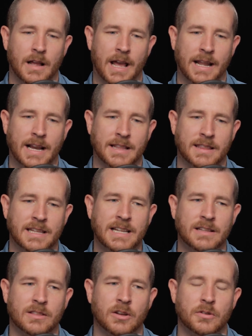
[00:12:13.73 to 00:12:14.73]
And I
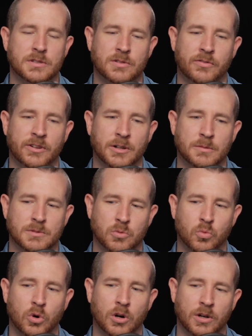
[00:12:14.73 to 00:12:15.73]
think those films
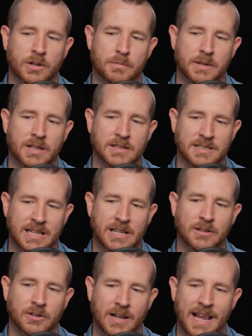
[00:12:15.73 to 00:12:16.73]
work because
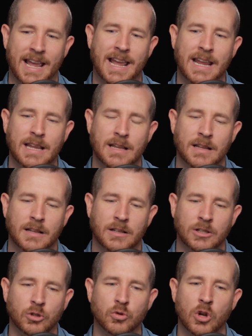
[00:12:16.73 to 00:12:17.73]
either A,
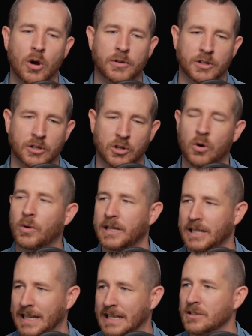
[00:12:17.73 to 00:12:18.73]
you're
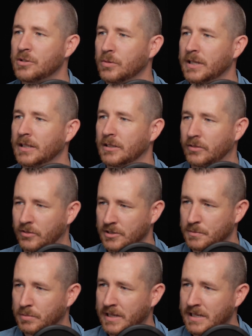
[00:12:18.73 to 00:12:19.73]
going into it in the
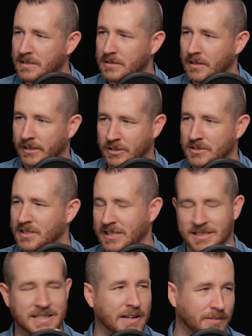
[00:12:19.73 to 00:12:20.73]
first place, like you're
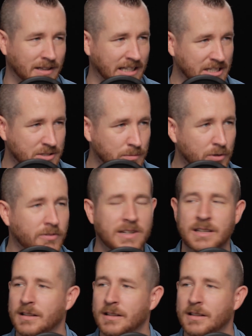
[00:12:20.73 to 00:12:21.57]
seeing a David Lynch movie.